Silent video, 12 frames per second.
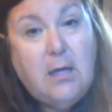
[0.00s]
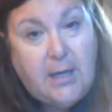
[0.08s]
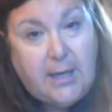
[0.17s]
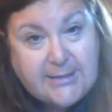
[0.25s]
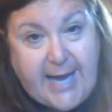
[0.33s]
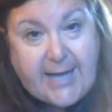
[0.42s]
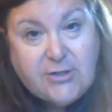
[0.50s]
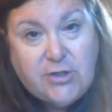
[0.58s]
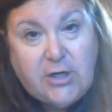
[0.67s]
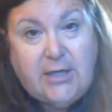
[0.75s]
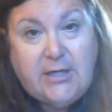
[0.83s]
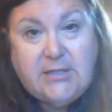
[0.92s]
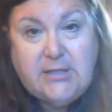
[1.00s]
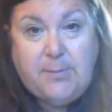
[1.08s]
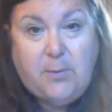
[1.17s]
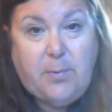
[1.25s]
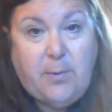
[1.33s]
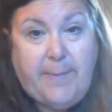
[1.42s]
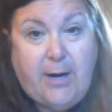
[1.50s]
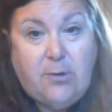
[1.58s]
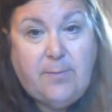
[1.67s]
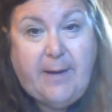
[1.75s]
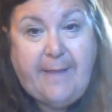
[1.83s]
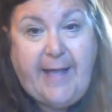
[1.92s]
attaching an exhibit
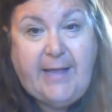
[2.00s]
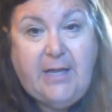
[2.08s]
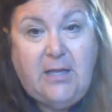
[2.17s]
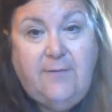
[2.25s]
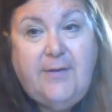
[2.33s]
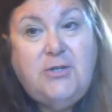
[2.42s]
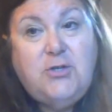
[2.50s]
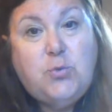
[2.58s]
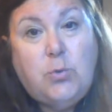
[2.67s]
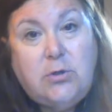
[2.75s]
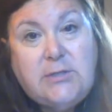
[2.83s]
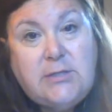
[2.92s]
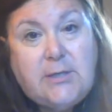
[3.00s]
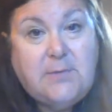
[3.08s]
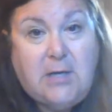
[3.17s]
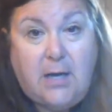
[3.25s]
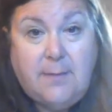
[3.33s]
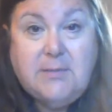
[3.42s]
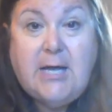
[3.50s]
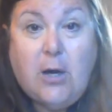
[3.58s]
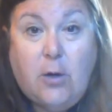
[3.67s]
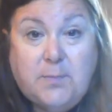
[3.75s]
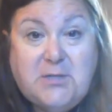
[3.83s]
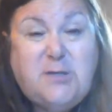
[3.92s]
prepared by that individual sometimes
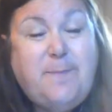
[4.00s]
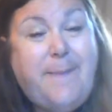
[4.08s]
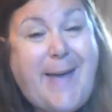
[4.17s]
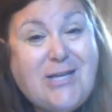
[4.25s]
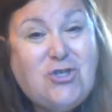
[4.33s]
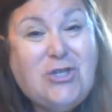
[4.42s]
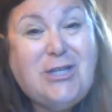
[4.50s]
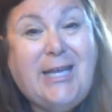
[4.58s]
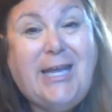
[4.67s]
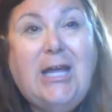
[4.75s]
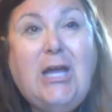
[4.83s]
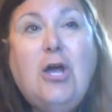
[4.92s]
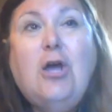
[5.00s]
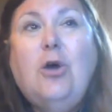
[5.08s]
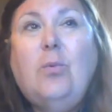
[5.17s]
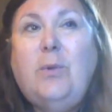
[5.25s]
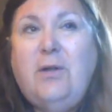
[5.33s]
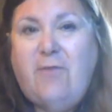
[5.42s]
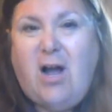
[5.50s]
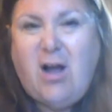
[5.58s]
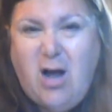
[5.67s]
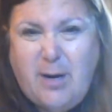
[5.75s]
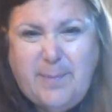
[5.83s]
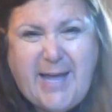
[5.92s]
helps, especially when you've got
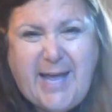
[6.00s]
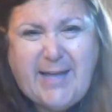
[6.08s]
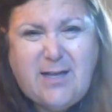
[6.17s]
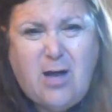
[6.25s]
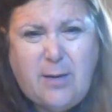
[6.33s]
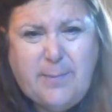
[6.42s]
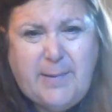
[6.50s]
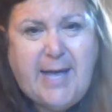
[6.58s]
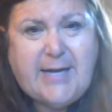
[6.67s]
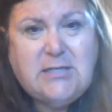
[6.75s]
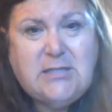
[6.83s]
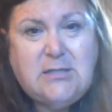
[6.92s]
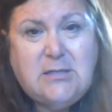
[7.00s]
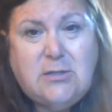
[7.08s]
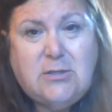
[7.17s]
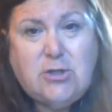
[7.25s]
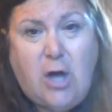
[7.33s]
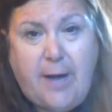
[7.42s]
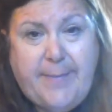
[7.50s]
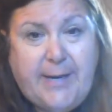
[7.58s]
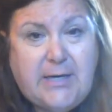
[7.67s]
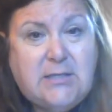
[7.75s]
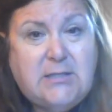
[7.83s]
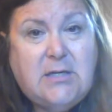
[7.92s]
complex
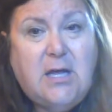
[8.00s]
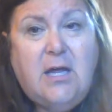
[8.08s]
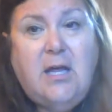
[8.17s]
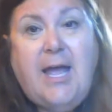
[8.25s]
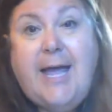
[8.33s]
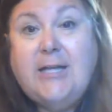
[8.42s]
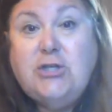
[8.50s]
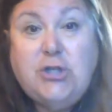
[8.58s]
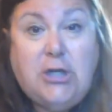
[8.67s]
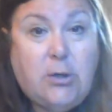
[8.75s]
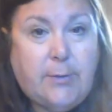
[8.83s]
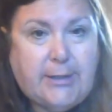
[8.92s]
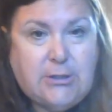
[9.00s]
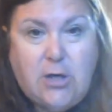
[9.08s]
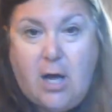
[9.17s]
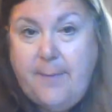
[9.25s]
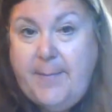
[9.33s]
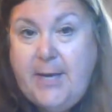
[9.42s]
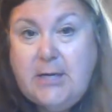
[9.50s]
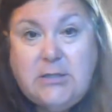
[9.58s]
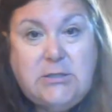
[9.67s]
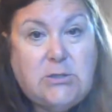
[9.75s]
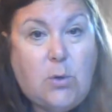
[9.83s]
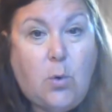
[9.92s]
topics, engineering
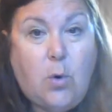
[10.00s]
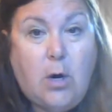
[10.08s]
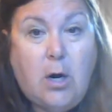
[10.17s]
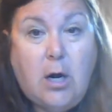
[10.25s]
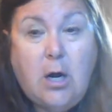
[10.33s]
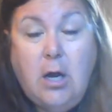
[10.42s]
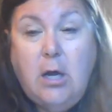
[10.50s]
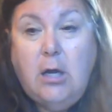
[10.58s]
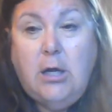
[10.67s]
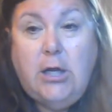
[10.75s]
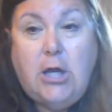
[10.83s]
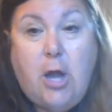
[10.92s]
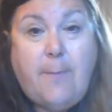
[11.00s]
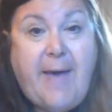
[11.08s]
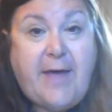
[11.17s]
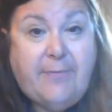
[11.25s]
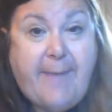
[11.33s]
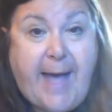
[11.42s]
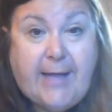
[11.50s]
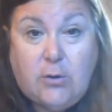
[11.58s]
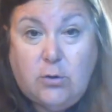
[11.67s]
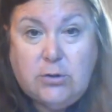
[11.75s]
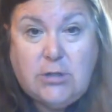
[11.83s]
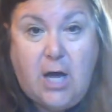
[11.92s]
topics, or
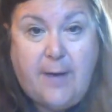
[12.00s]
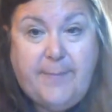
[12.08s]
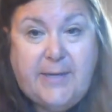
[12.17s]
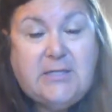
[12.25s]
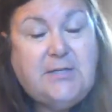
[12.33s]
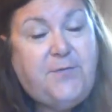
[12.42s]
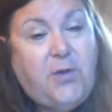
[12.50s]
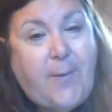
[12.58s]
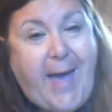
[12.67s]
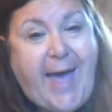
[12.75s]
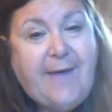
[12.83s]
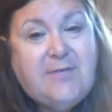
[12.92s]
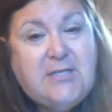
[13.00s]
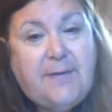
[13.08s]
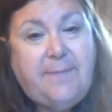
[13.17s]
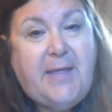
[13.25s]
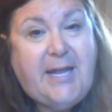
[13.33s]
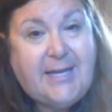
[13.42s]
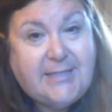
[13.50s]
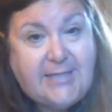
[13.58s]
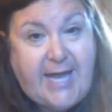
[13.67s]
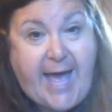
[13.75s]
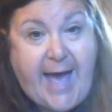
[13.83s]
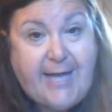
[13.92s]
mathematical topics. If you have something
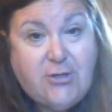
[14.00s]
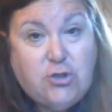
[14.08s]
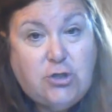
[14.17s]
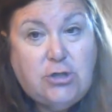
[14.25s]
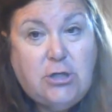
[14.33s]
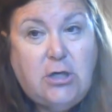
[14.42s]
attached,